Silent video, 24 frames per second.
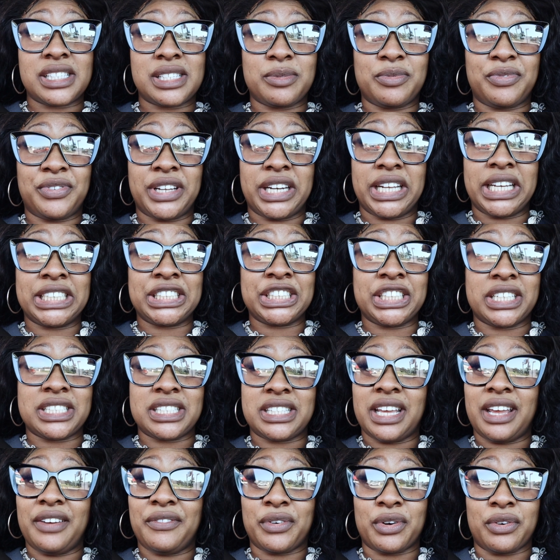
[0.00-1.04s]
some footage
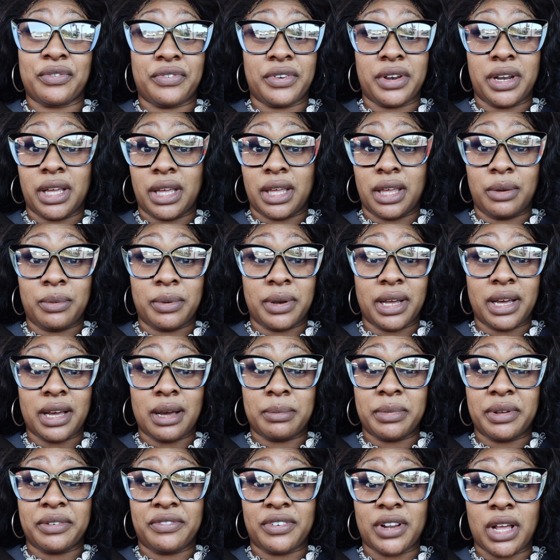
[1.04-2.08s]
because he real finicky when it
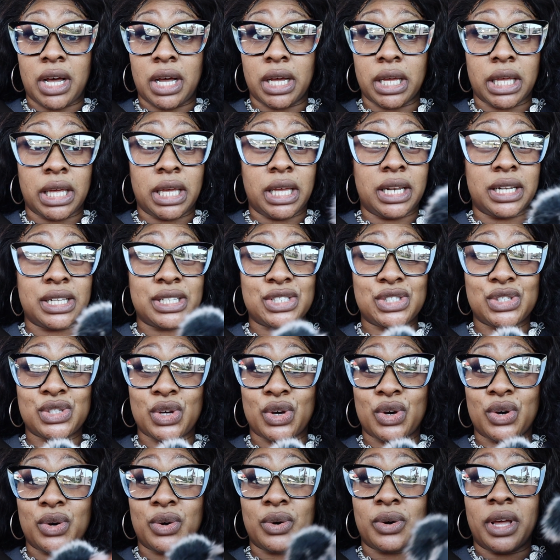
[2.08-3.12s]
come to vlogging.
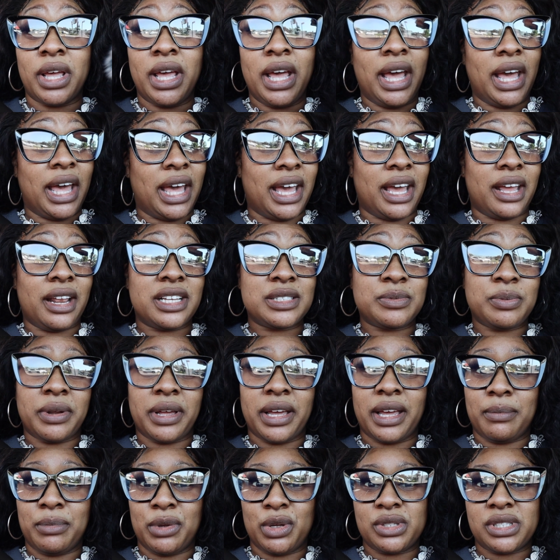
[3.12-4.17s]
So, and he's
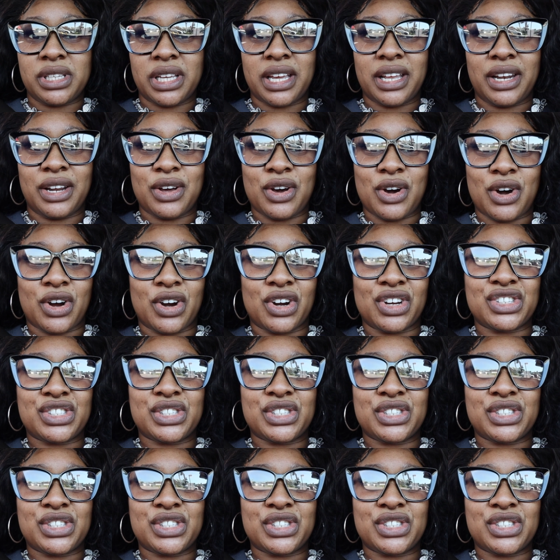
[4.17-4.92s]
playing music in the car,